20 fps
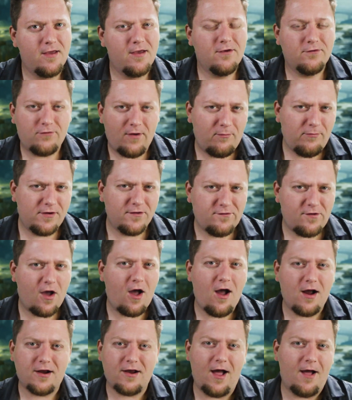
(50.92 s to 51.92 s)
So I want to
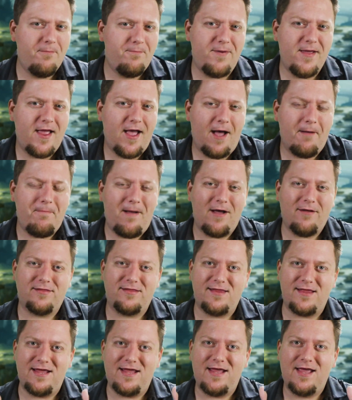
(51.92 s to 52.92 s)
talk a bit
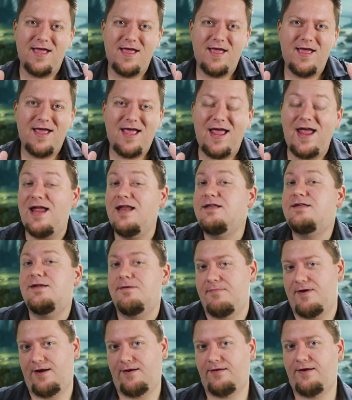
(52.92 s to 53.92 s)
about the
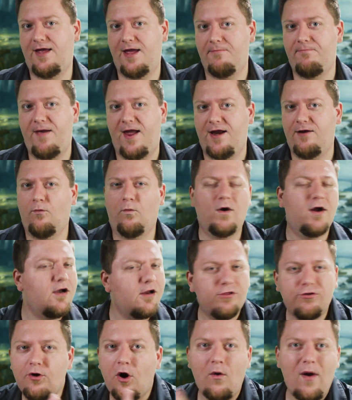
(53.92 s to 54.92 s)
intimate campaign. We're going
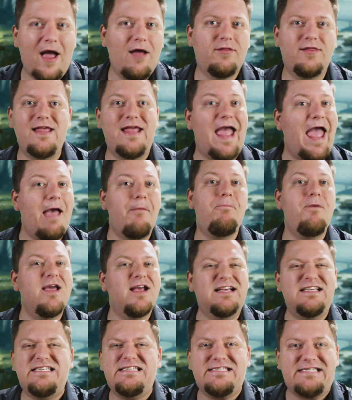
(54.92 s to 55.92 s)
to throw out the
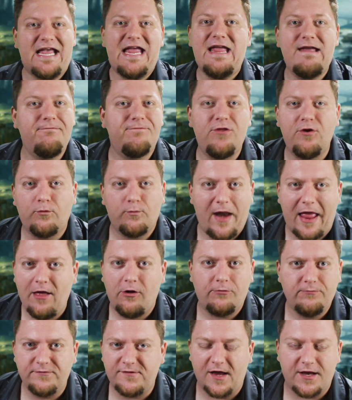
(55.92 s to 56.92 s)
epic Save the
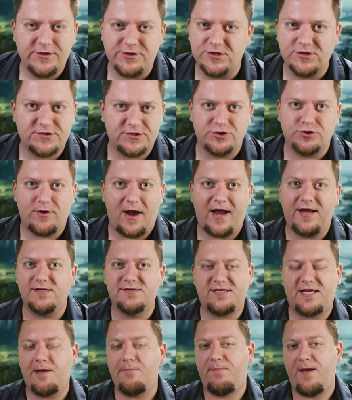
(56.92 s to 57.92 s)
Realm Dungeons and
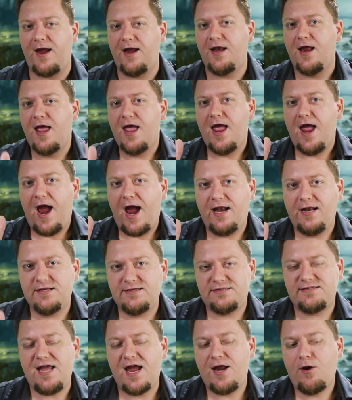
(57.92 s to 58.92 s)
Dragons campaign, and
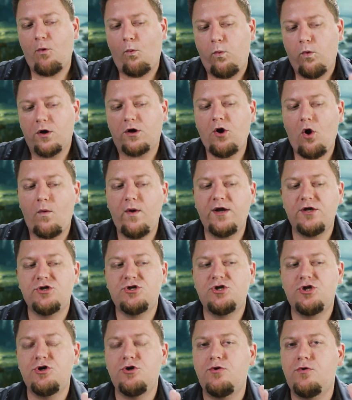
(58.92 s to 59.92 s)
instead we're going
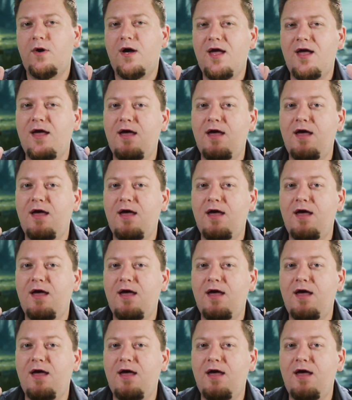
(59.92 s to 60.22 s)
to